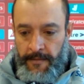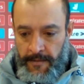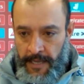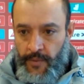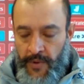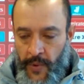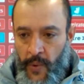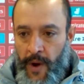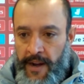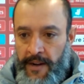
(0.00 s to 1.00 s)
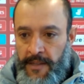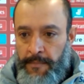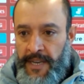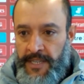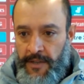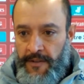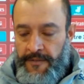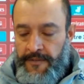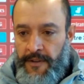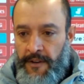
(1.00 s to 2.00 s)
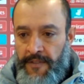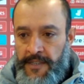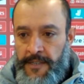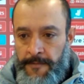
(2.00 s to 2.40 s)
That will require the best of us.